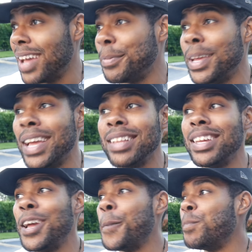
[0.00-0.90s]
I mean,
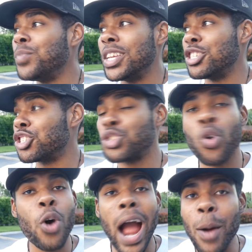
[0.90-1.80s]

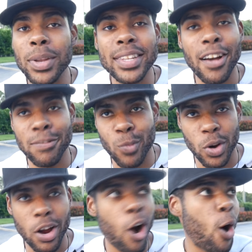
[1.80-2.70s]
sure, I would love
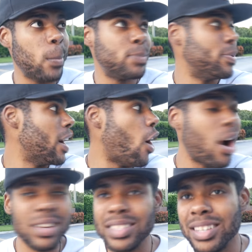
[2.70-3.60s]
more carbs, but
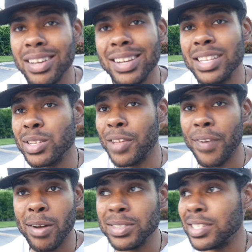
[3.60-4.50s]
honest to goodness, if
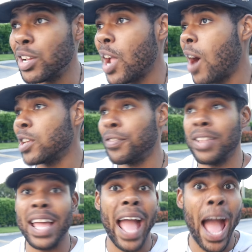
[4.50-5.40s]
I was to tell you I was feeling
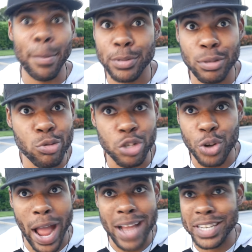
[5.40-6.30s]
like absolute
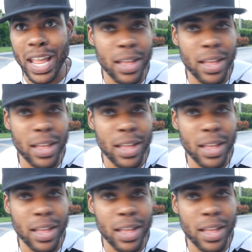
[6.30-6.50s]
trash,